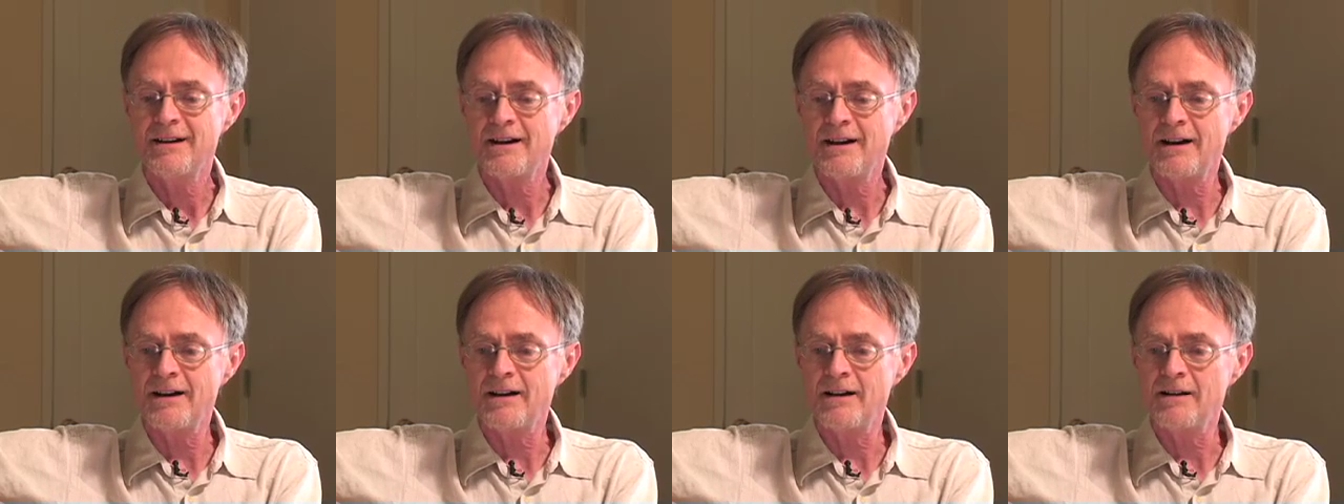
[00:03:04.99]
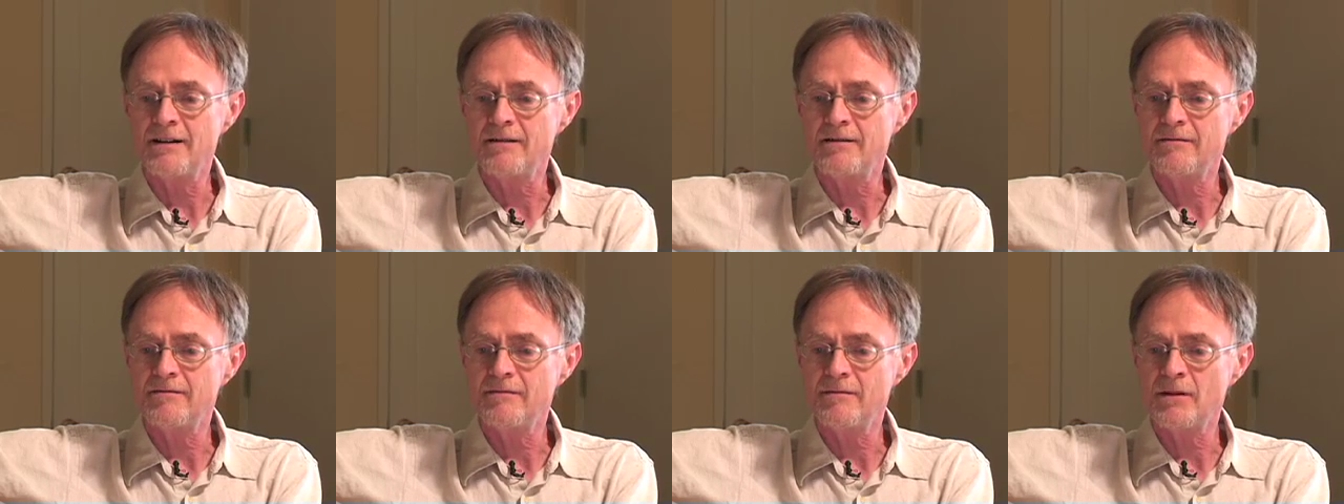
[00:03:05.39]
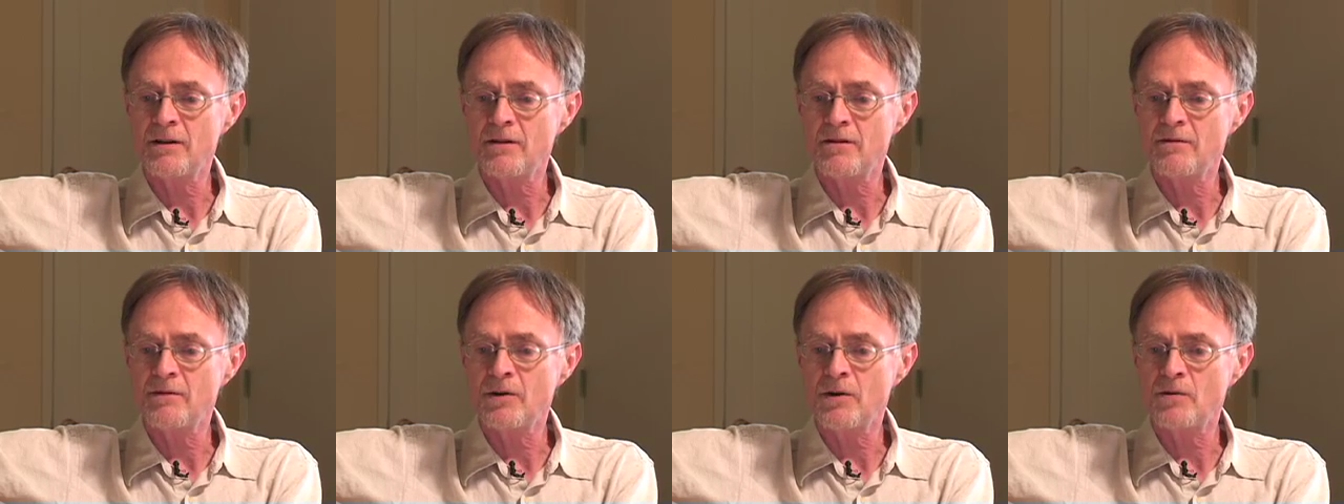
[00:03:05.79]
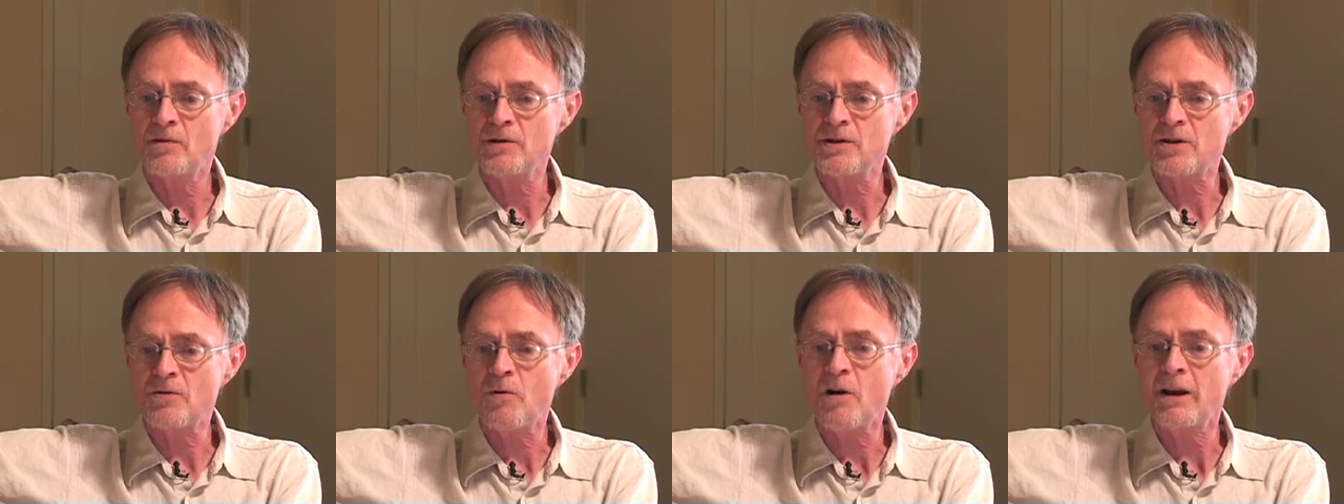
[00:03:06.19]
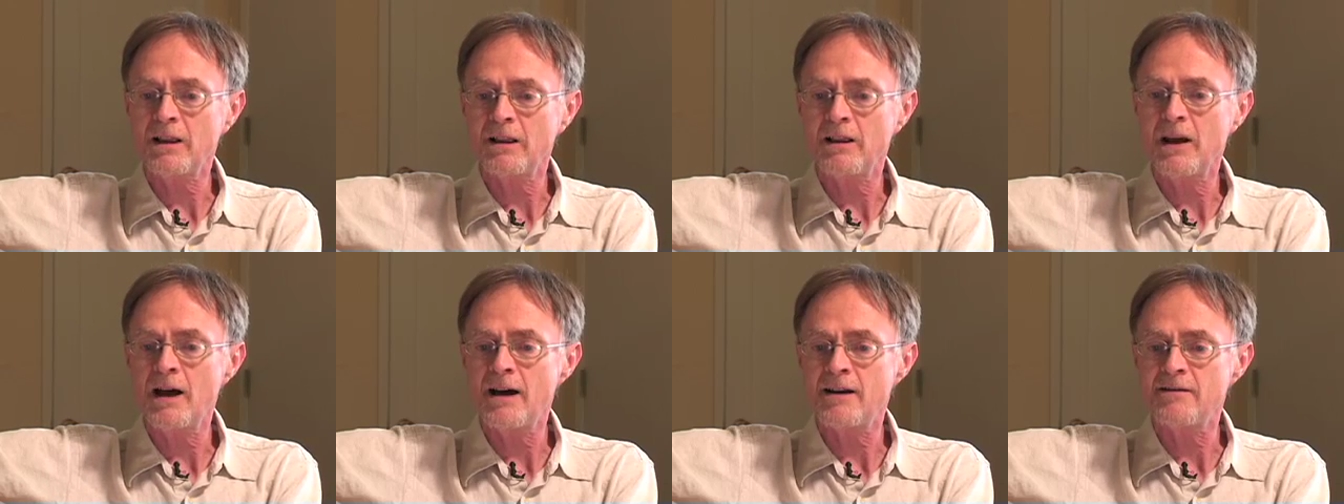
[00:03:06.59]
Uh, there, there was quite a
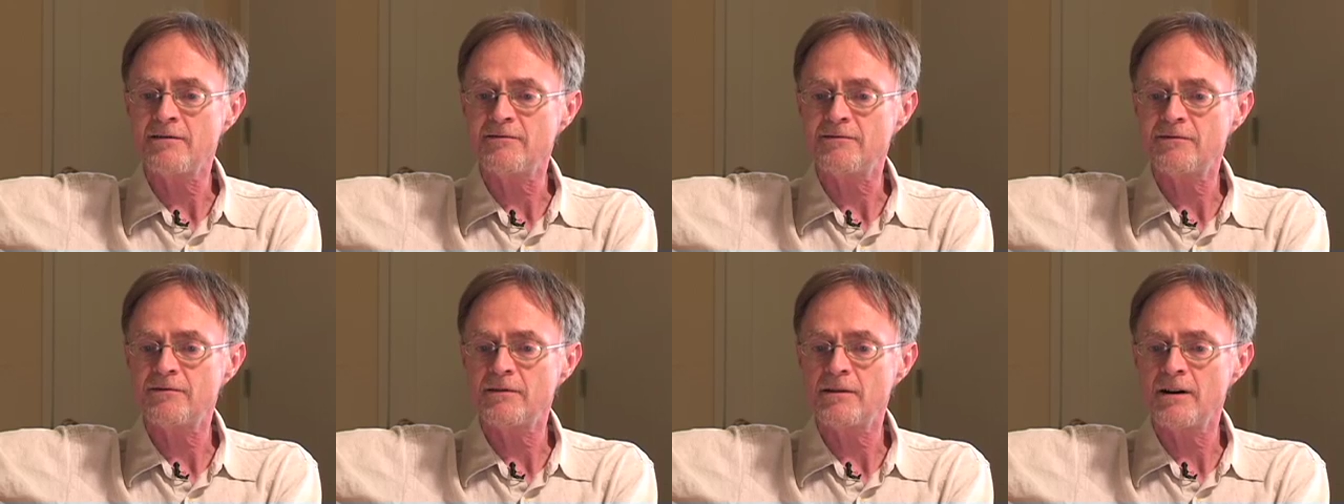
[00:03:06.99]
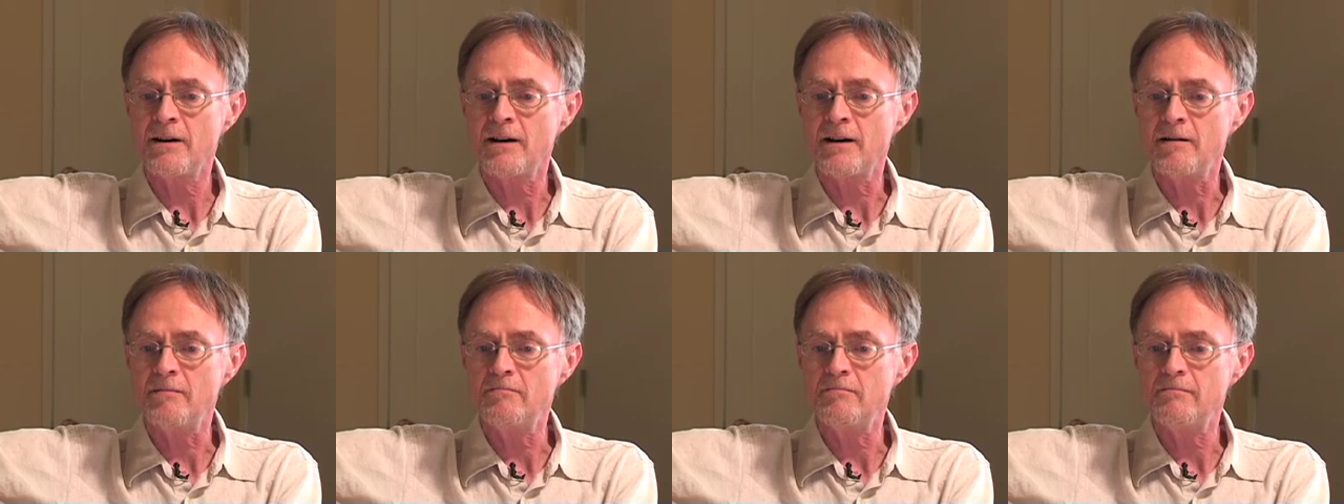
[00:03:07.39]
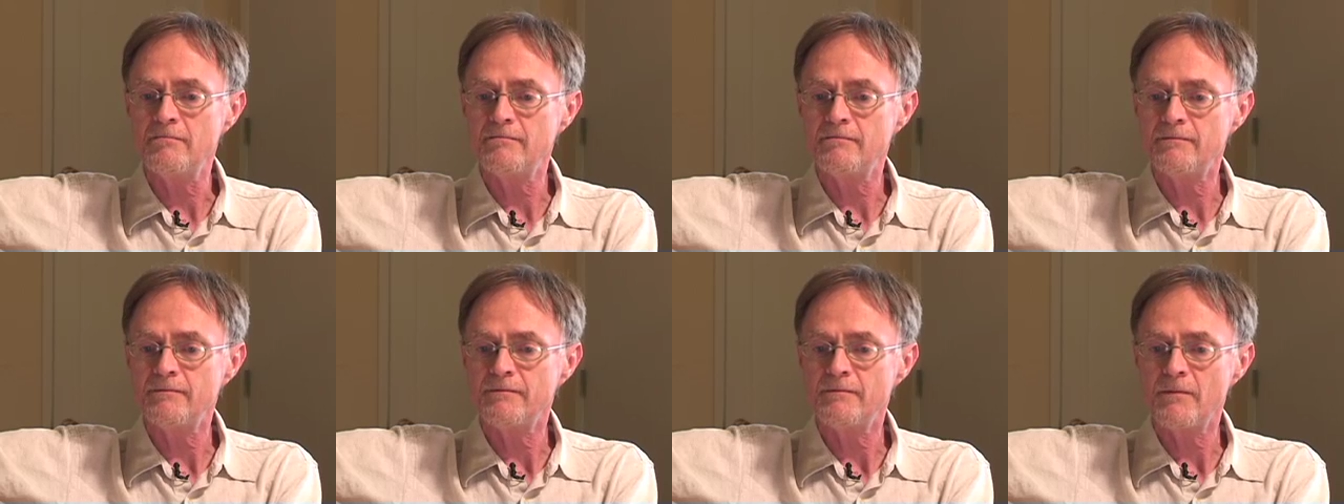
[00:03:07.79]
lot of um,